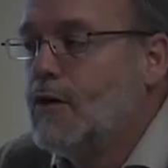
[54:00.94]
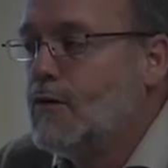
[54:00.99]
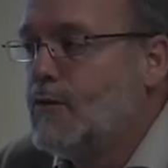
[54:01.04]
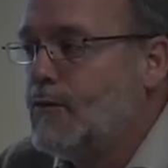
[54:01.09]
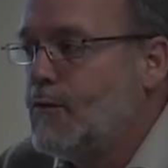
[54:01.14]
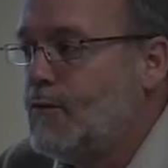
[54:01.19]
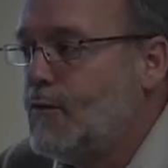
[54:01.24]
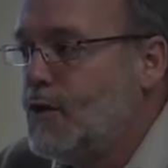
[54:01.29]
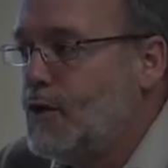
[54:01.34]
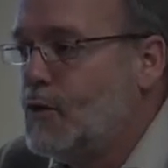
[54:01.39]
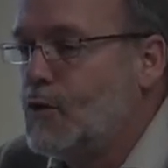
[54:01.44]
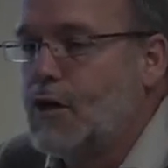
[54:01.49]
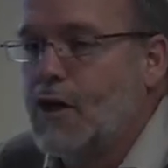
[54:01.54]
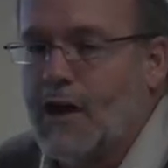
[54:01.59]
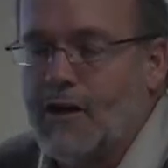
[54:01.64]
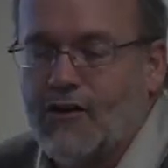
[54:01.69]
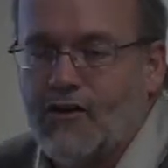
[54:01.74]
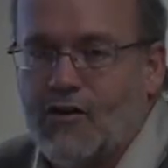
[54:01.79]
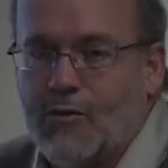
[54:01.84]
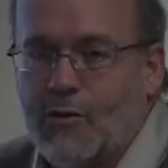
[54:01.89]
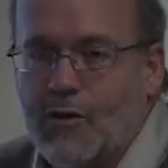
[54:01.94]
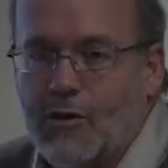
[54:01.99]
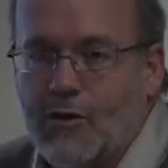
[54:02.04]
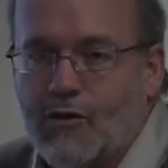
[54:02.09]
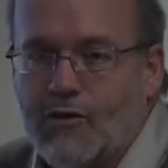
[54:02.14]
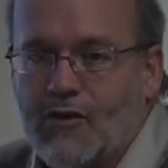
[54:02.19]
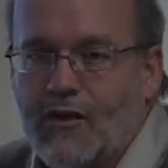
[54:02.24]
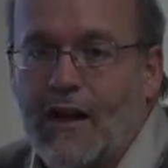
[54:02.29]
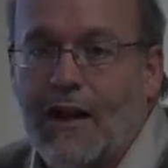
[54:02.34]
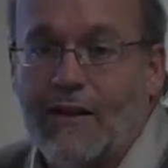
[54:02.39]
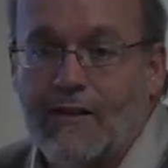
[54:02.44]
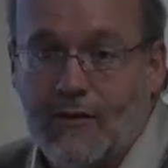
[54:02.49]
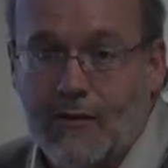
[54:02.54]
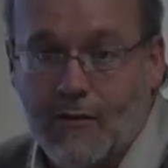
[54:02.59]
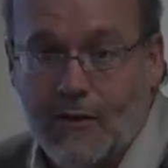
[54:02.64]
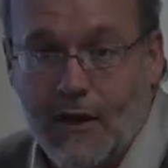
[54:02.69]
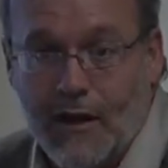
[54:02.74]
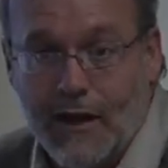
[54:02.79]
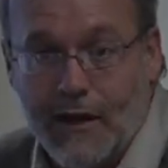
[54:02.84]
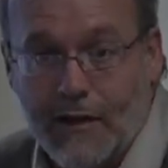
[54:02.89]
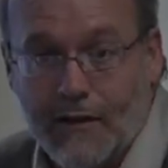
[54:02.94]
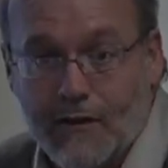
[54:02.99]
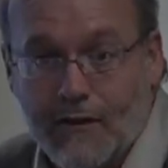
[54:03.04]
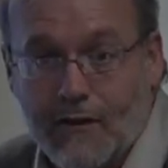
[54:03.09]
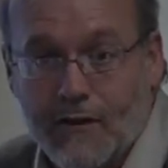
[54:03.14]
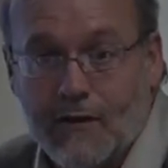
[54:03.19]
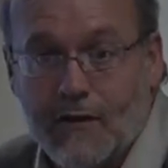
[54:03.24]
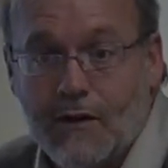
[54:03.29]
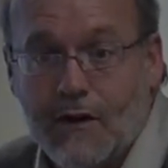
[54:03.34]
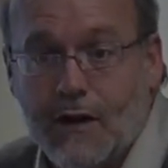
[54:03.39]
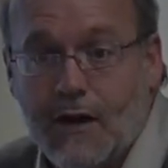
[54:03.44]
few customers, lots of lines.